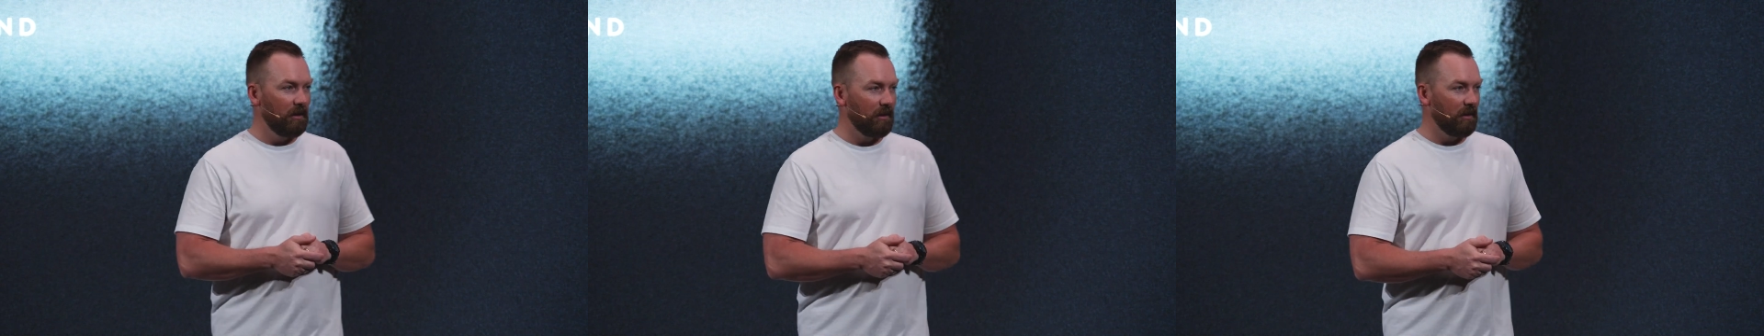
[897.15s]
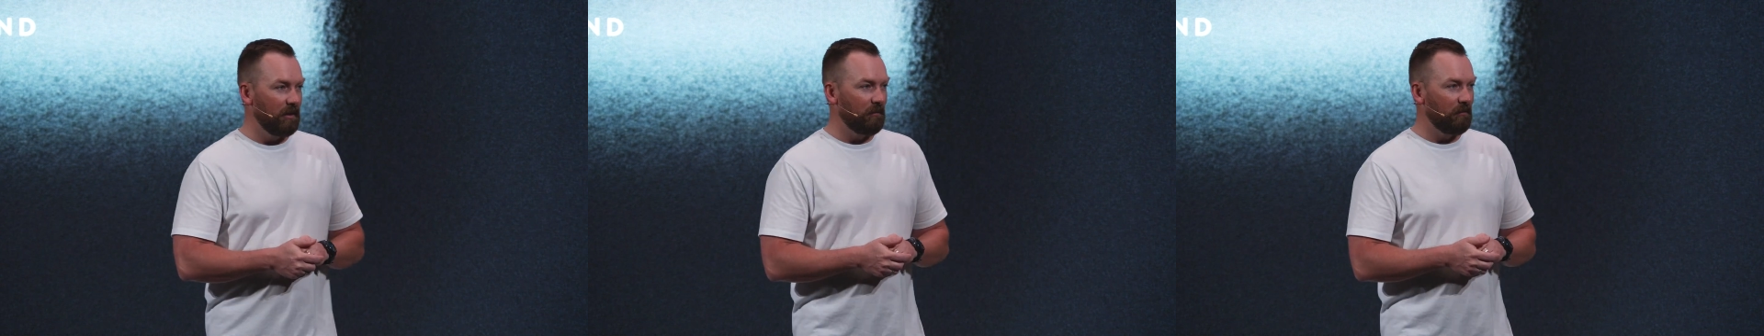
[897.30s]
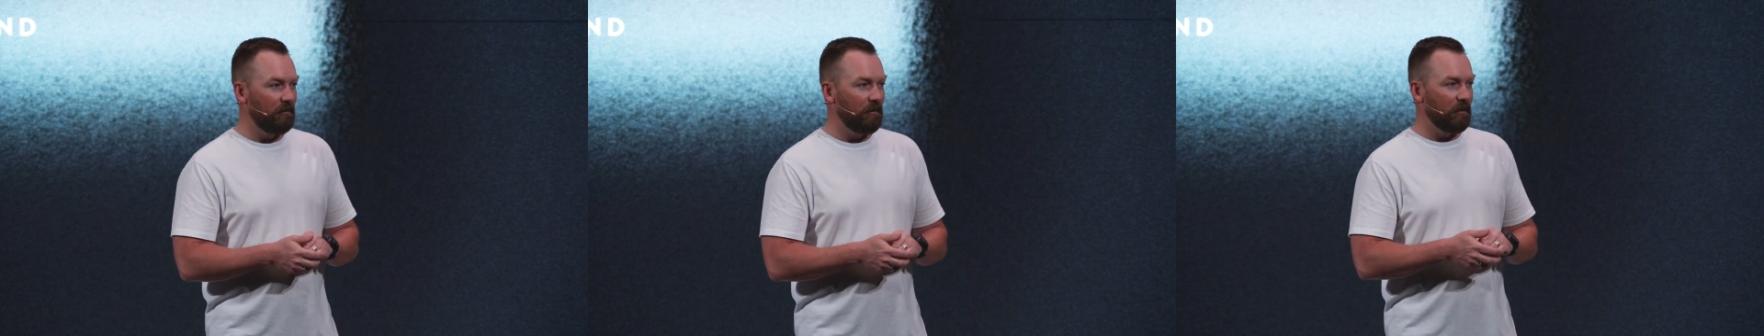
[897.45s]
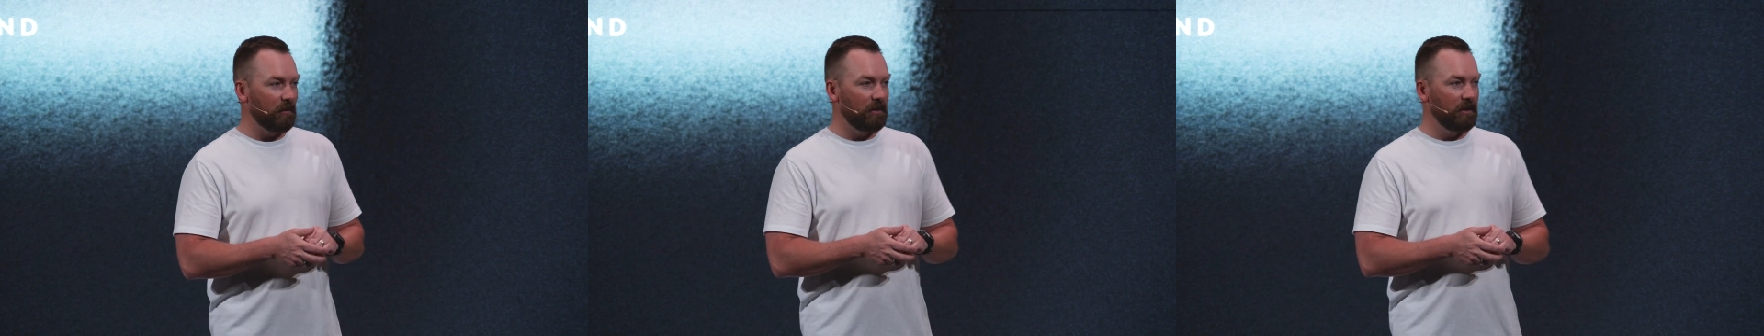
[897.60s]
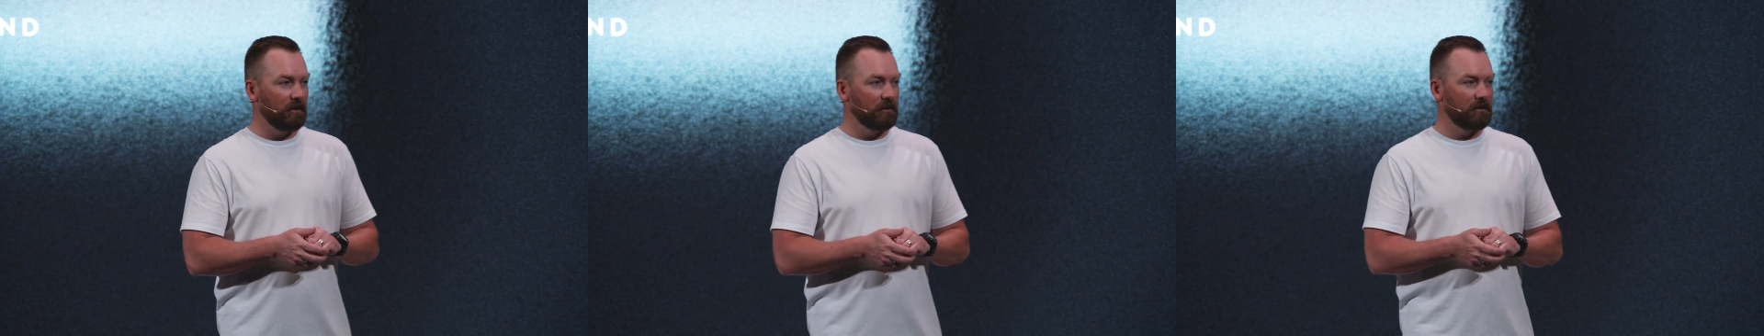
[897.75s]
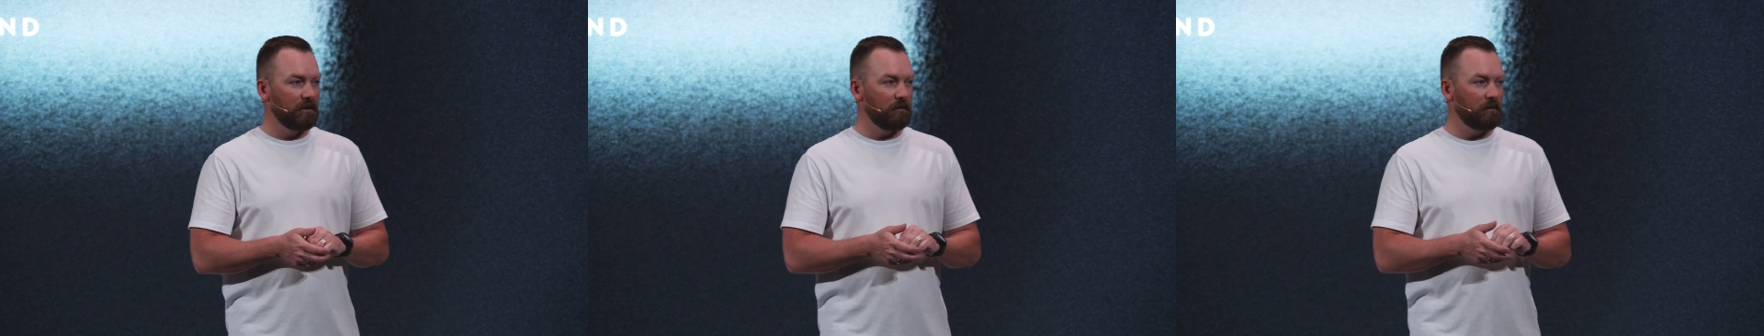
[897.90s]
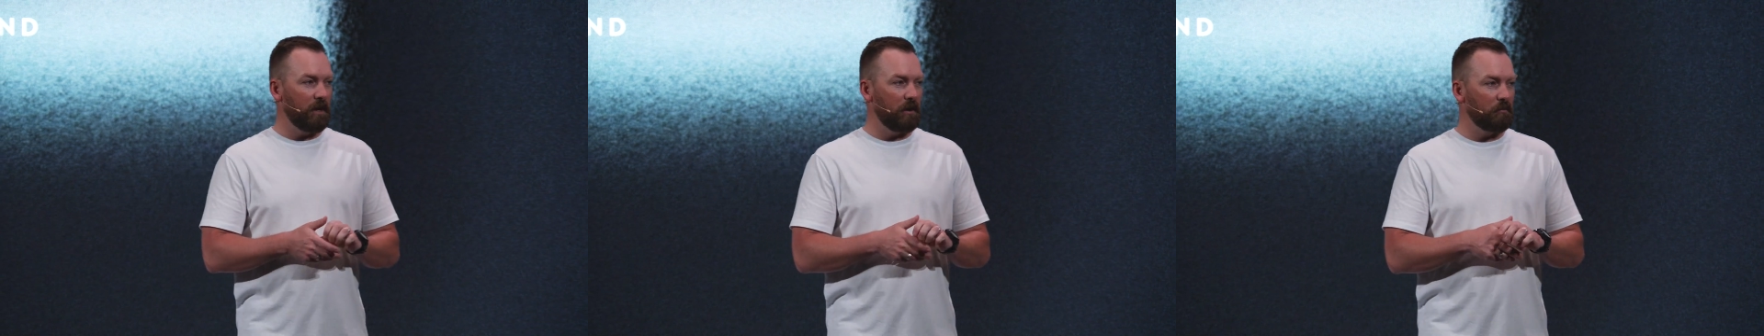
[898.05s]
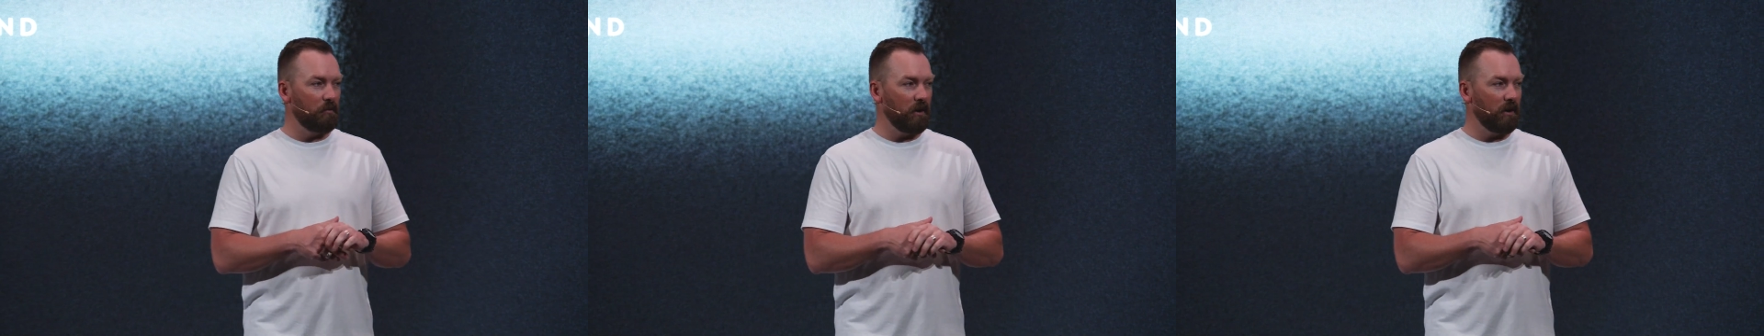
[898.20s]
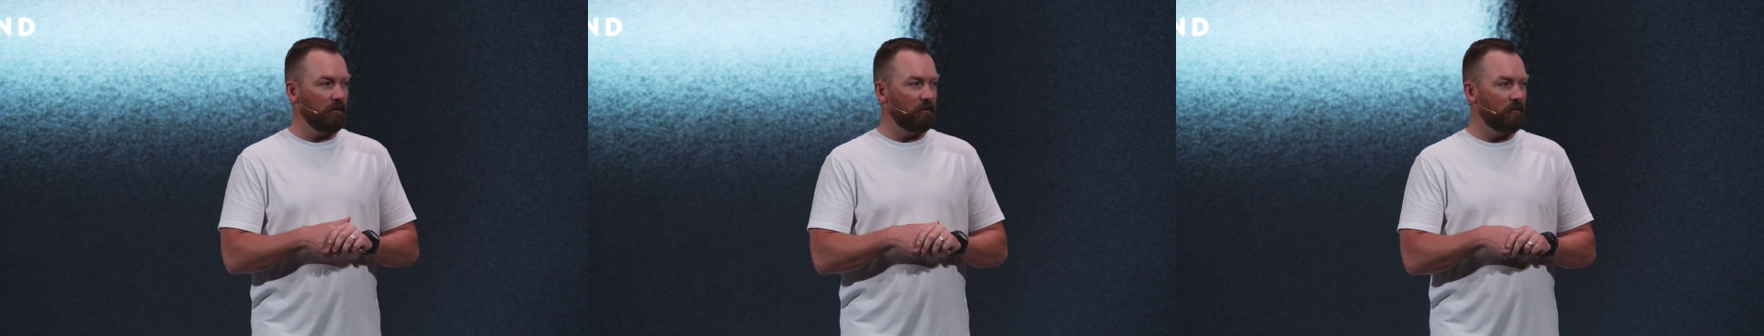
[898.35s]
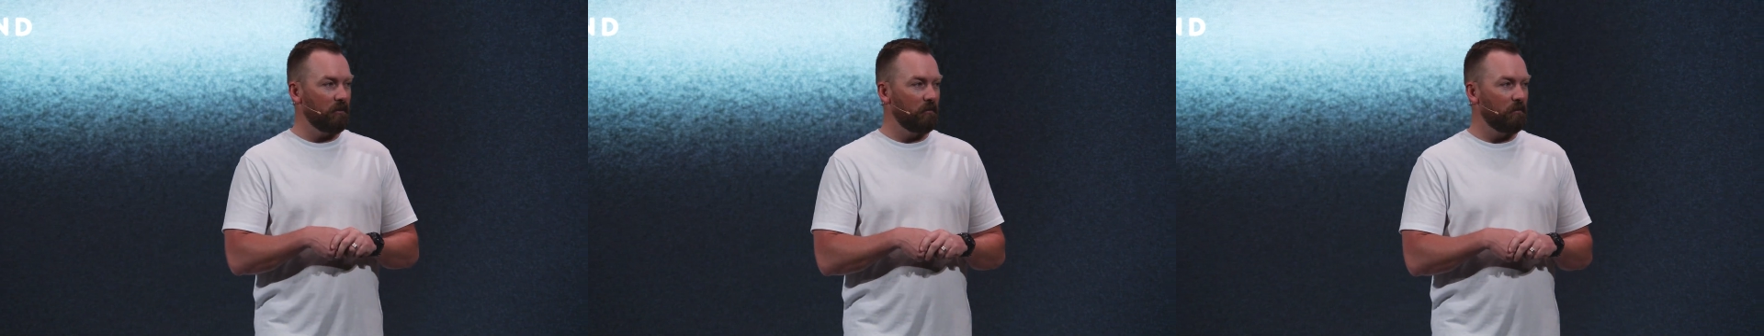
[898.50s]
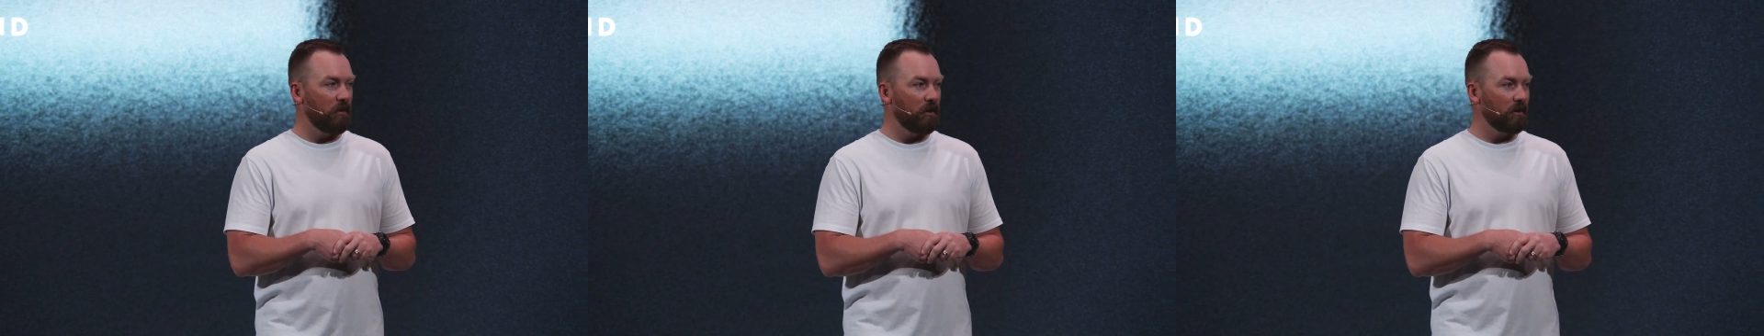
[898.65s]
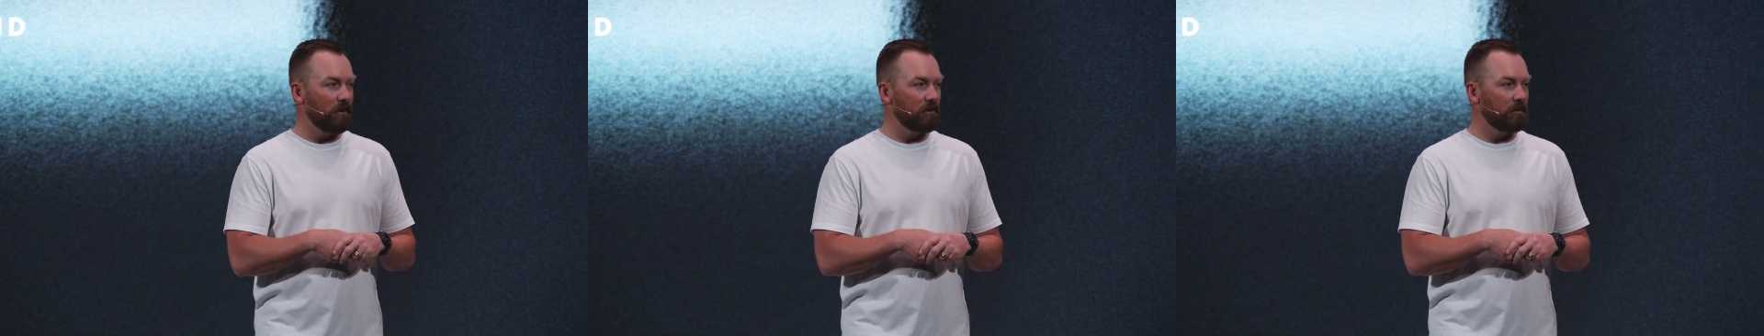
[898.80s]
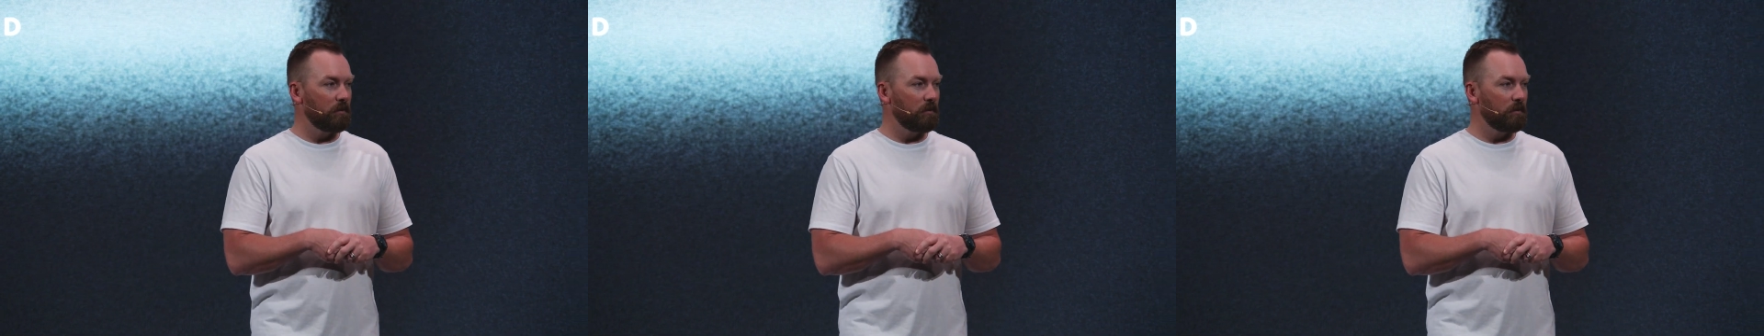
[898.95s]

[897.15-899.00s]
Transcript: You ever felt guilty about praying for a parking